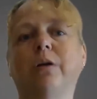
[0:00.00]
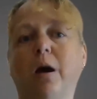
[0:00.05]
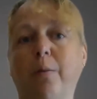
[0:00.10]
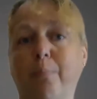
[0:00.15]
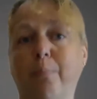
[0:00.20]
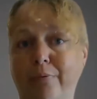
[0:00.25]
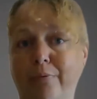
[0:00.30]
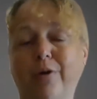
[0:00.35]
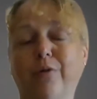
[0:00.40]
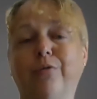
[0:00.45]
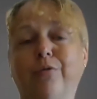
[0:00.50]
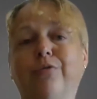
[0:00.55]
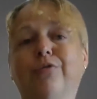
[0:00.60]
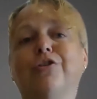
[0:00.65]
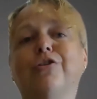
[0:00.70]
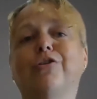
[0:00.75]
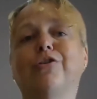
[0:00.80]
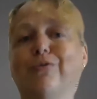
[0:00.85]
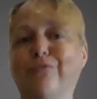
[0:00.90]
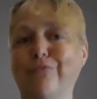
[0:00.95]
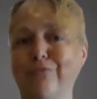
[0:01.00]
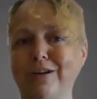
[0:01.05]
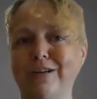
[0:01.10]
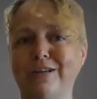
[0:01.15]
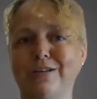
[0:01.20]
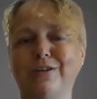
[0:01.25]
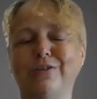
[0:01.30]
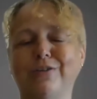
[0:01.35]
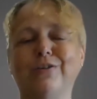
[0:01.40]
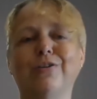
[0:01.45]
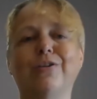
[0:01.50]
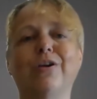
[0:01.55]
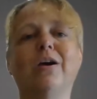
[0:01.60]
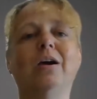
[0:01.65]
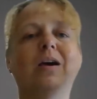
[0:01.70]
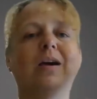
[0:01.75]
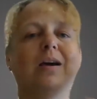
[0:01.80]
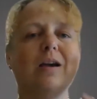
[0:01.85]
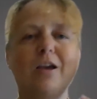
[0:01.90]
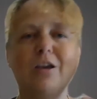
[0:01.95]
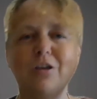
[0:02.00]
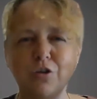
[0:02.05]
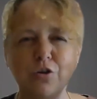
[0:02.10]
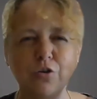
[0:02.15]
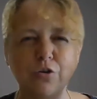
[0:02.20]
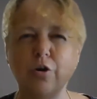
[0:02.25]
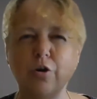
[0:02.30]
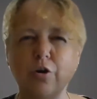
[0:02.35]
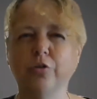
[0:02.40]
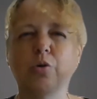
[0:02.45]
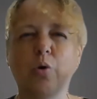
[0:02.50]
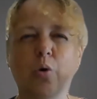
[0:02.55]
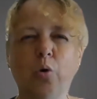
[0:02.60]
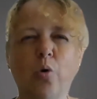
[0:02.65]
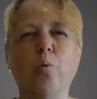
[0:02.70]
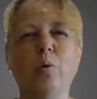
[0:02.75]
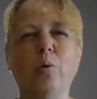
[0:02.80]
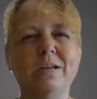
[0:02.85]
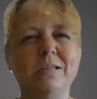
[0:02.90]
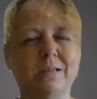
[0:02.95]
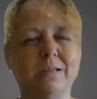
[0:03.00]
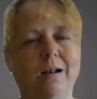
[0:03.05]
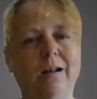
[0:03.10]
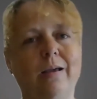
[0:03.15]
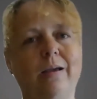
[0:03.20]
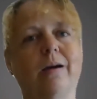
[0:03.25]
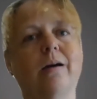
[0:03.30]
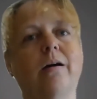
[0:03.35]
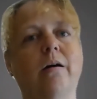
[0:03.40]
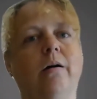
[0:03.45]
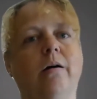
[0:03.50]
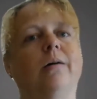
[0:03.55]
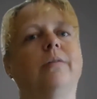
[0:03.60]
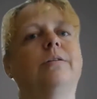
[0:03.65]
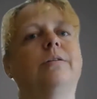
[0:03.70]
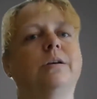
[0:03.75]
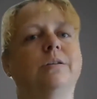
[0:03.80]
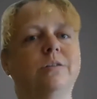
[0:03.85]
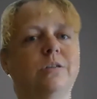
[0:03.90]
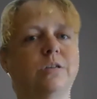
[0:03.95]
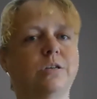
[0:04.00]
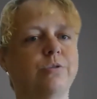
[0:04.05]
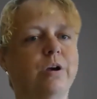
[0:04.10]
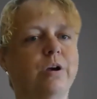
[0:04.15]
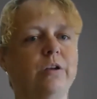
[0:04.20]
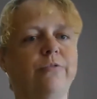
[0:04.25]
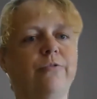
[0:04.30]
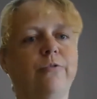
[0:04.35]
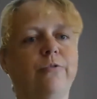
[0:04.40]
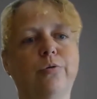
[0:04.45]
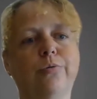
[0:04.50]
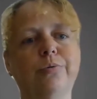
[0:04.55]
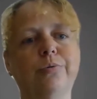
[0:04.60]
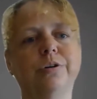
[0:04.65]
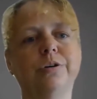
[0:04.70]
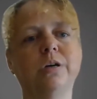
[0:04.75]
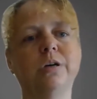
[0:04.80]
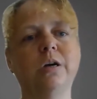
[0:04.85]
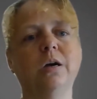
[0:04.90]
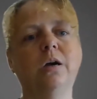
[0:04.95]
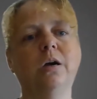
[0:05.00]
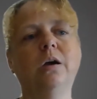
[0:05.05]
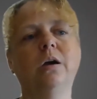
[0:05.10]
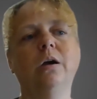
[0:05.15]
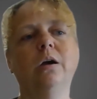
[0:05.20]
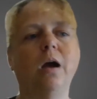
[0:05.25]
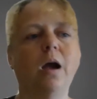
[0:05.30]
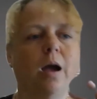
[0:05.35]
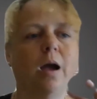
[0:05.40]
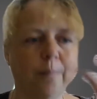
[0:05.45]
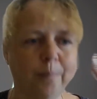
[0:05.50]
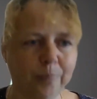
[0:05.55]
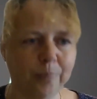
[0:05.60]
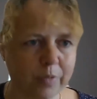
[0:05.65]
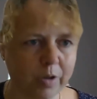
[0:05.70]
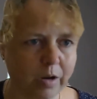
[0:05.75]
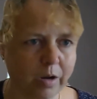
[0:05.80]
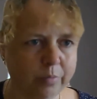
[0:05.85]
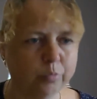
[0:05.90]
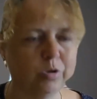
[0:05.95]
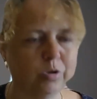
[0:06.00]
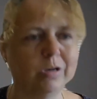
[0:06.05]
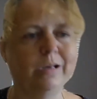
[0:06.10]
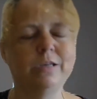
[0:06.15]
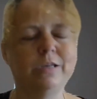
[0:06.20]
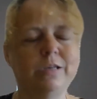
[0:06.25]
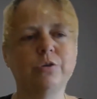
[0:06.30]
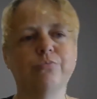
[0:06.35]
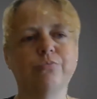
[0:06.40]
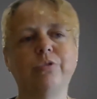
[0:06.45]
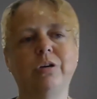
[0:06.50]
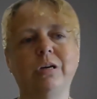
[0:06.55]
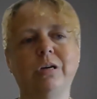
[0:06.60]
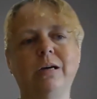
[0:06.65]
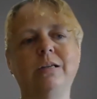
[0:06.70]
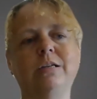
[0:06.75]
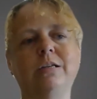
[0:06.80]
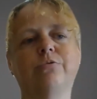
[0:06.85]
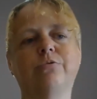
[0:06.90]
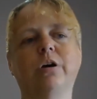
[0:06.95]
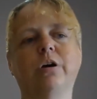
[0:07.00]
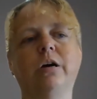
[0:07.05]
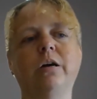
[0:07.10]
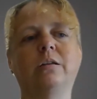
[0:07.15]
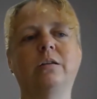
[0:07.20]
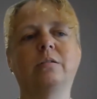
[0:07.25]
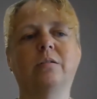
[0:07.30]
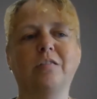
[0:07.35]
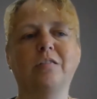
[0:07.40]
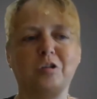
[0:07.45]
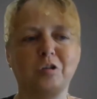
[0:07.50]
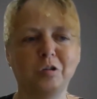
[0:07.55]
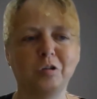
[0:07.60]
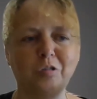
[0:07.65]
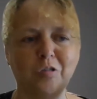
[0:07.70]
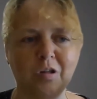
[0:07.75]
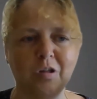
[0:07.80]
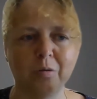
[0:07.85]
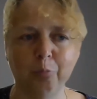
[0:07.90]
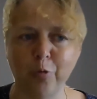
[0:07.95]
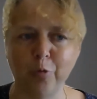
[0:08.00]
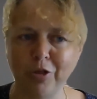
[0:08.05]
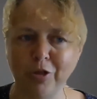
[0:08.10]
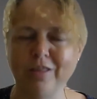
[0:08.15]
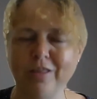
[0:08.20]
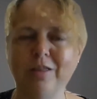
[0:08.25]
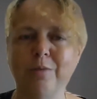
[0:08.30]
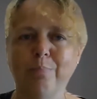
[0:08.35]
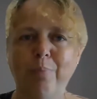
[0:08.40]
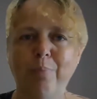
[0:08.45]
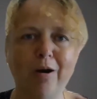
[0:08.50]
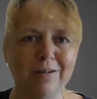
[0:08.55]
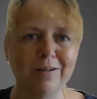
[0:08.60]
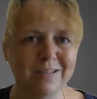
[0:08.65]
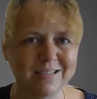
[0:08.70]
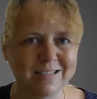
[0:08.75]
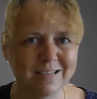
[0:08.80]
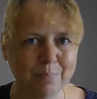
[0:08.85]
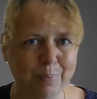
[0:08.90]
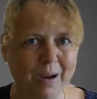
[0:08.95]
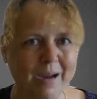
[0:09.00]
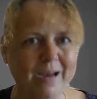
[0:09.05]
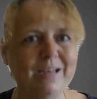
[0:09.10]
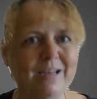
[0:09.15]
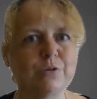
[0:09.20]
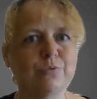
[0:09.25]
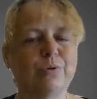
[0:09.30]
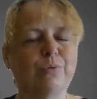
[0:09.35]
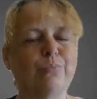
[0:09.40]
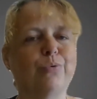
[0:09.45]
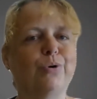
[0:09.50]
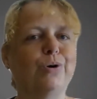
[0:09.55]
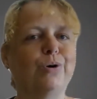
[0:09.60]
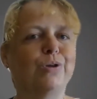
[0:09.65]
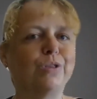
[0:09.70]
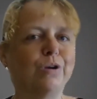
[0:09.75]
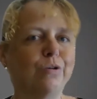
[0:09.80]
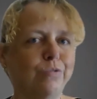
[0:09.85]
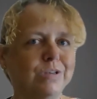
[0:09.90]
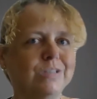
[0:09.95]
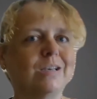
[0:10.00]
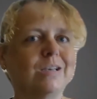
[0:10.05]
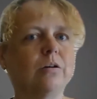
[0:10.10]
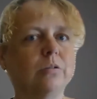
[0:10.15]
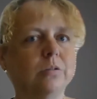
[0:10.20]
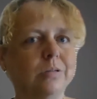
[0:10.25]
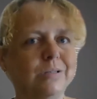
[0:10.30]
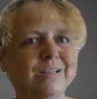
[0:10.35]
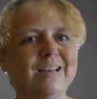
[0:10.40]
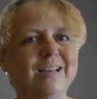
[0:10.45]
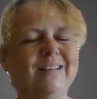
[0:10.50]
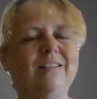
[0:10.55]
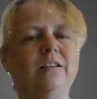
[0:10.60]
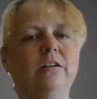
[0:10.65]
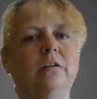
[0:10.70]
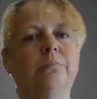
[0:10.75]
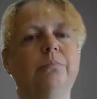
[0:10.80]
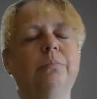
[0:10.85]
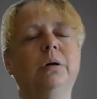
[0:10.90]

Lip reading: approach to research is not always clear-cut and straightforward. I would like to reiterate that within the participatory work, there is a continuum.